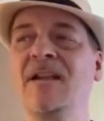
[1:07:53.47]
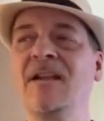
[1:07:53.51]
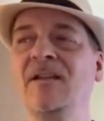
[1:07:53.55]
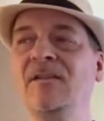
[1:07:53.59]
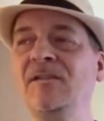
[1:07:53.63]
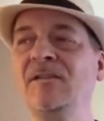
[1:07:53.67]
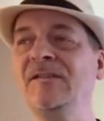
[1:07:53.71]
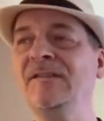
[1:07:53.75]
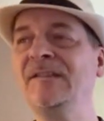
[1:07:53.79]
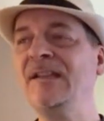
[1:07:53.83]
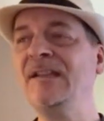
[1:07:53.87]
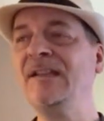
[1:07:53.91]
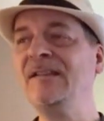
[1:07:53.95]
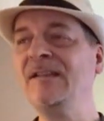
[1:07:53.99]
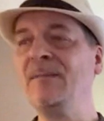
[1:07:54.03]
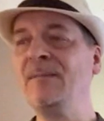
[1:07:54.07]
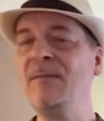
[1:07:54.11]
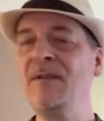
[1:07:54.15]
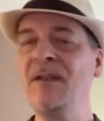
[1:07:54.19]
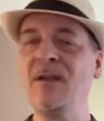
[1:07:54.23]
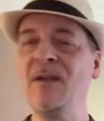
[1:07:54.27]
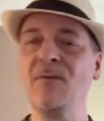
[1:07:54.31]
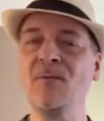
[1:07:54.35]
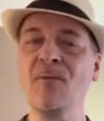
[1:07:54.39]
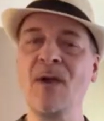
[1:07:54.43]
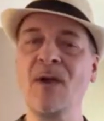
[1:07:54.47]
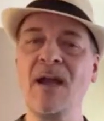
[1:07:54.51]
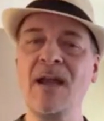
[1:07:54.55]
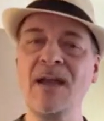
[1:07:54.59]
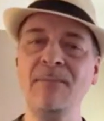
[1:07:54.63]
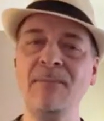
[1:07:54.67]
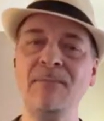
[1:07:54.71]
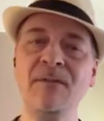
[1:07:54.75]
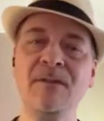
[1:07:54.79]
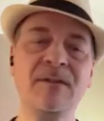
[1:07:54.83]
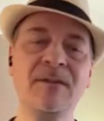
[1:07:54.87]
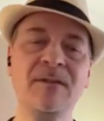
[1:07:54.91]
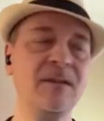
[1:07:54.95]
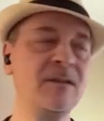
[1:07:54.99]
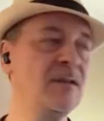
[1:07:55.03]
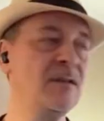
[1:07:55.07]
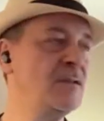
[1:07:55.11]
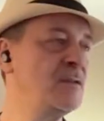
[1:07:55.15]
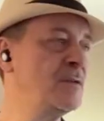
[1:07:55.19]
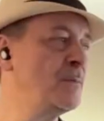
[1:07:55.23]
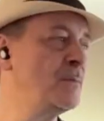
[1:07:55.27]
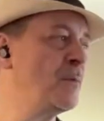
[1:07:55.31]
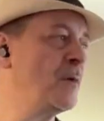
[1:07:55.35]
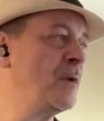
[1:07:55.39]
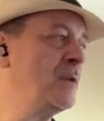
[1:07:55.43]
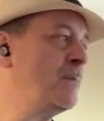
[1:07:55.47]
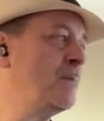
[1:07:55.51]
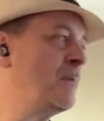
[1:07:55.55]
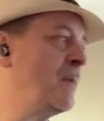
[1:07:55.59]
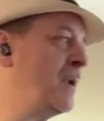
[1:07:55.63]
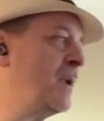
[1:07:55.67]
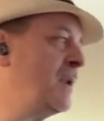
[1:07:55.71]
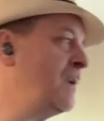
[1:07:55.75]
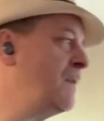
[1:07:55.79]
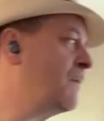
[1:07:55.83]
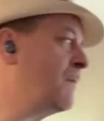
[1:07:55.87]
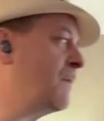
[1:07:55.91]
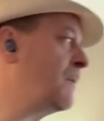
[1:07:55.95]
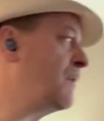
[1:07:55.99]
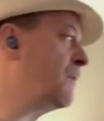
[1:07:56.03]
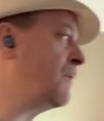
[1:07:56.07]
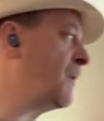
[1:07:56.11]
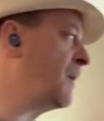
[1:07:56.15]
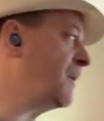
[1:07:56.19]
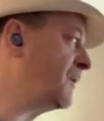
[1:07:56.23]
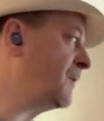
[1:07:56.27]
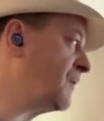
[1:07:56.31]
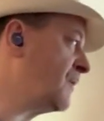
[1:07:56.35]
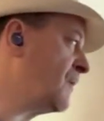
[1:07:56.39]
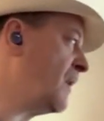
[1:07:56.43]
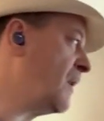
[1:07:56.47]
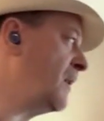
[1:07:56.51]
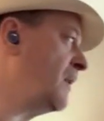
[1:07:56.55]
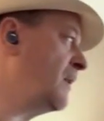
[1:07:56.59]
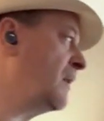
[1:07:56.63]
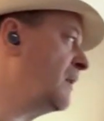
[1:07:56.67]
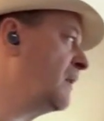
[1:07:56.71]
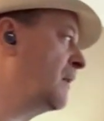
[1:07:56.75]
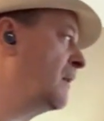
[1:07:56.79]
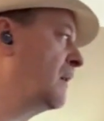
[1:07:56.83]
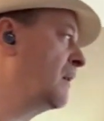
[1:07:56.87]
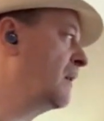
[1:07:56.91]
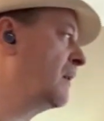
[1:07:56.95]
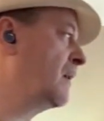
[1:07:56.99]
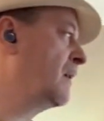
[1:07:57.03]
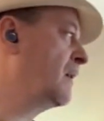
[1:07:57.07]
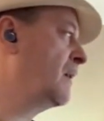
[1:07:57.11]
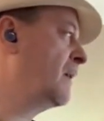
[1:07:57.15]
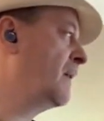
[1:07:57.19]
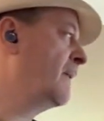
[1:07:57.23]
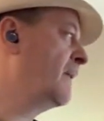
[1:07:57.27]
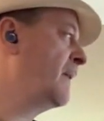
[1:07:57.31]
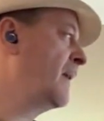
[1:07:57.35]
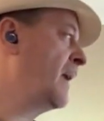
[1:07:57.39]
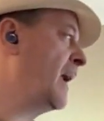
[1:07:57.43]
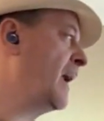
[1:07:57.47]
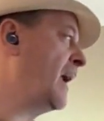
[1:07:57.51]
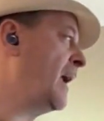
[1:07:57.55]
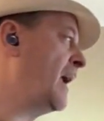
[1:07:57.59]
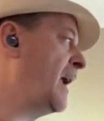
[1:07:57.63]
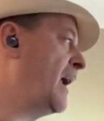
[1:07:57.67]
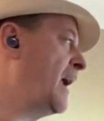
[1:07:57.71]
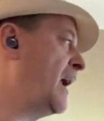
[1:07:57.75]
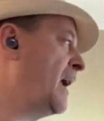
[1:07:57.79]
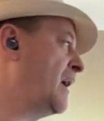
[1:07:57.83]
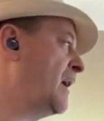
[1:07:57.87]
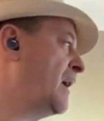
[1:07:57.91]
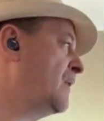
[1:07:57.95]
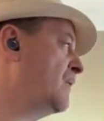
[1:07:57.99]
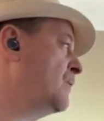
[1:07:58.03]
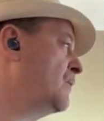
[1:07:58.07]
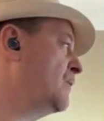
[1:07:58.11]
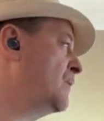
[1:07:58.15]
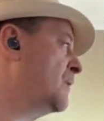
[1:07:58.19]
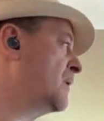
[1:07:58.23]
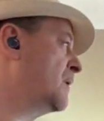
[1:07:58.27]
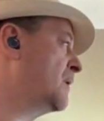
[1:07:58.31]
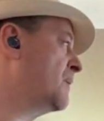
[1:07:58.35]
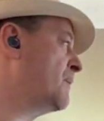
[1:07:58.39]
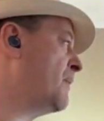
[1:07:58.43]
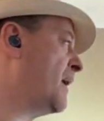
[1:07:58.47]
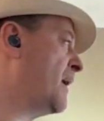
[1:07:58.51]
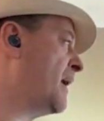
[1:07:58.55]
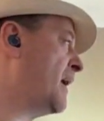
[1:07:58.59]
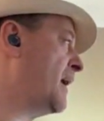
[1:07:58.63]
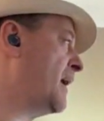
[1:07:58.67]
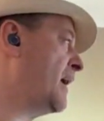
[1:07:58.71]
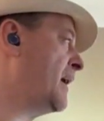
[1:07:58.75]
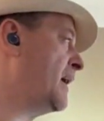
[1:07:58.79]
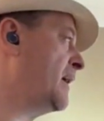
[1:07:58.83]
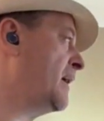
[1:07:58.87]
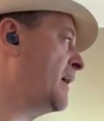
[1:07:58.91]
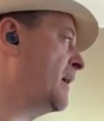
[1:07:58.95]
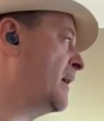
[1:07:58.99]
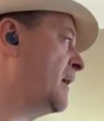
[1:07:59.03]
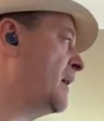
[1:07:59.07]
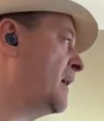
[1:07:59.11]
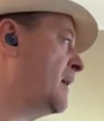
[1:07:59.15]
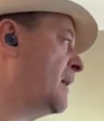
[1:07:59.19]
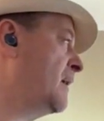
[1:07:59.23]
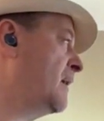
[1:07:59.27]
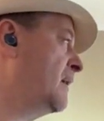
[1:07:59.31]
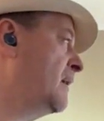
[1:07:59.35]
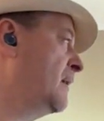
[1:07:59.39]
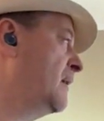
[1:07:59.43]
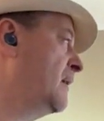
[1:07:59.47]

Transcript: because you said something that rhymed. Said, "Did you bring the money for the restaurant?" And we're gonna buy